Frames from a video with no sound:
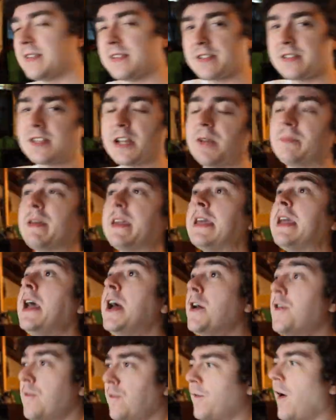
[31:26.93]
This is going to be
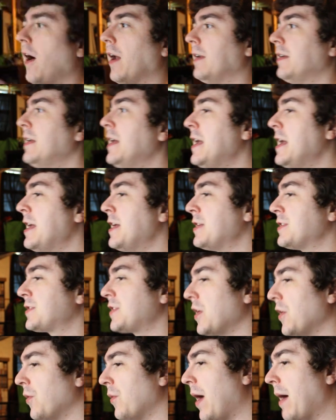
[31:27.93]
fun.
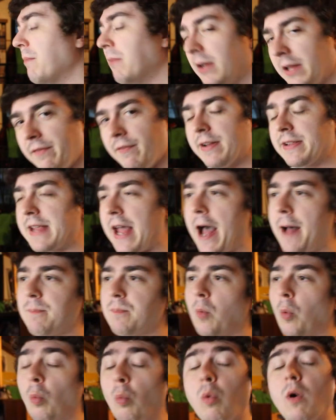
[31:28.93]
So I'm going to leave it at that.
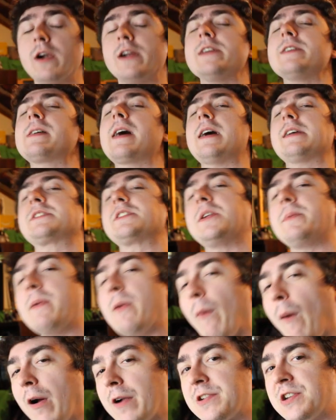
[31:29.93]
What are you guys going to be
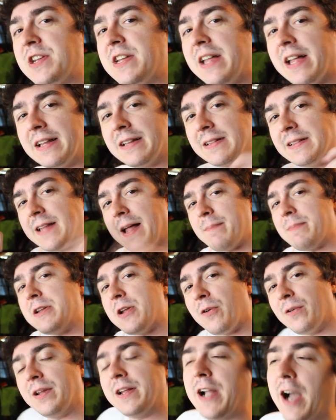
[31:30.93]
watching? Let me
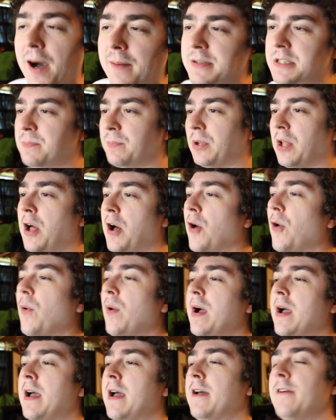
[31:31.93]
know in the comments
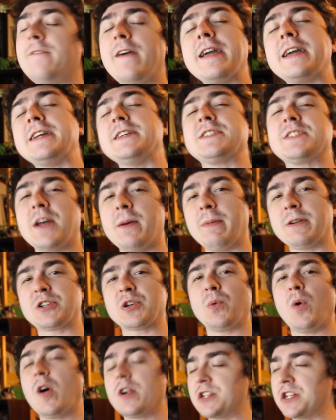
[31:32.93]
below. Thank you so much
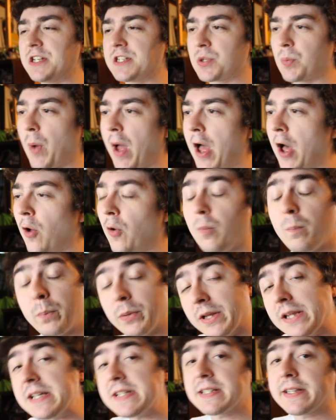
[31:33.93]
for watching as well.
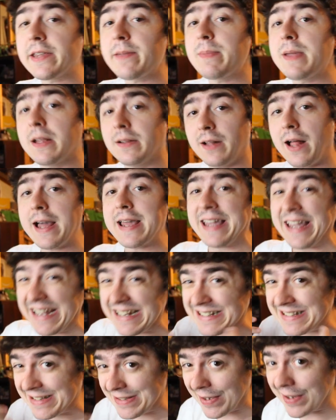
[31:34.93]
Please leave me a like.
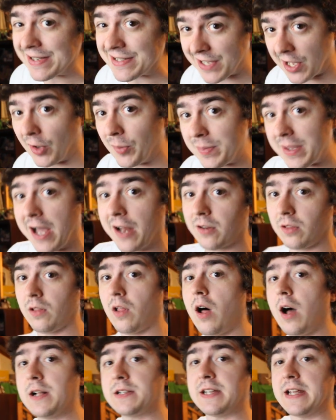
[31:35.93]
It does help me out a
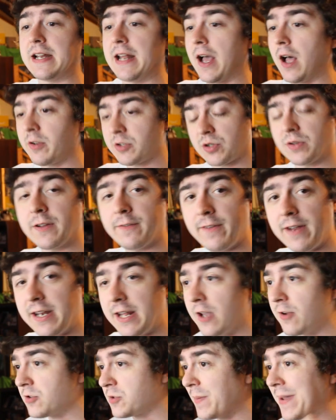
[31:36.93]
lot. It helps with the
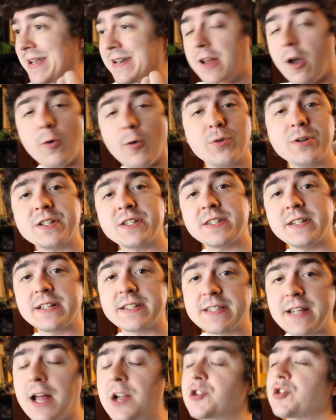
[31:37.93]
videos being noticed,
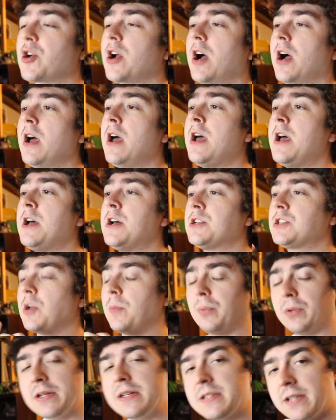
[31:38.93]
etc. So
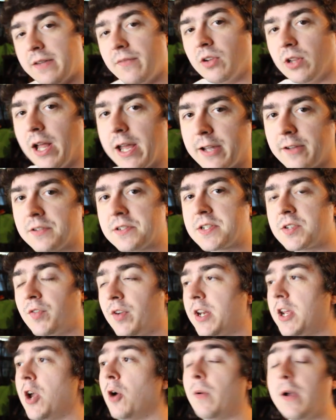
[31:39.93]
please leave a like on this
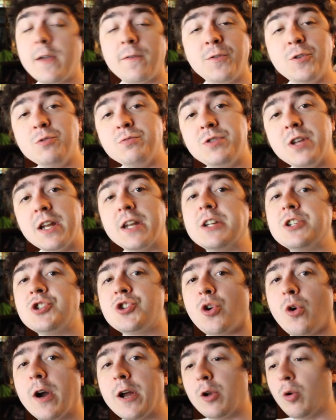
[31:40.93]
video if you did
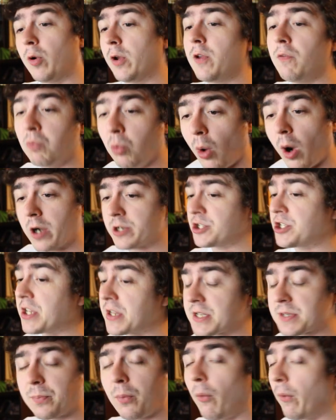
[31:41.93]
enjoy it or you've watched to
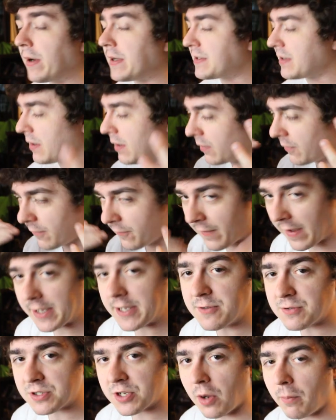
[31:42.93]
this point. Thank
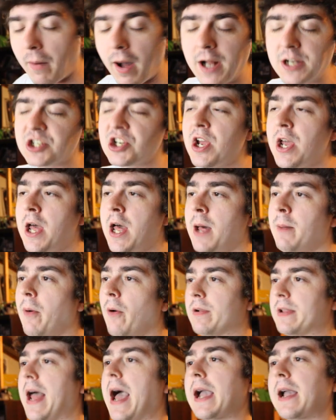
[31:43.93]
you so much. But
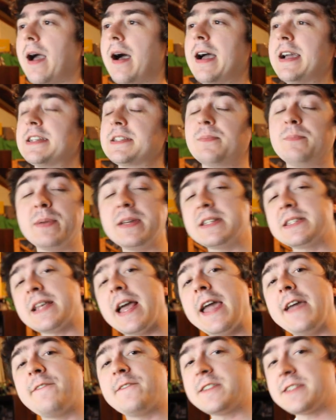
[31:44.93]
with that, guys, be
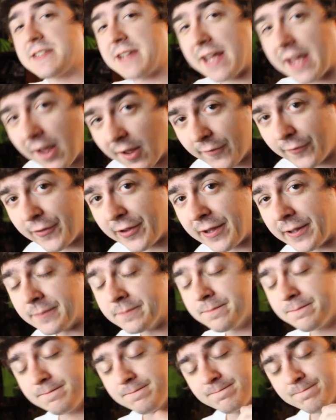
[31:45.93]
safe, stay healthy,
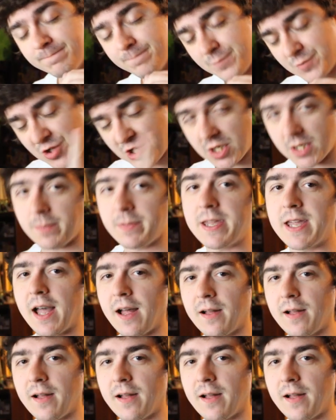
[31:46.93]
Chibi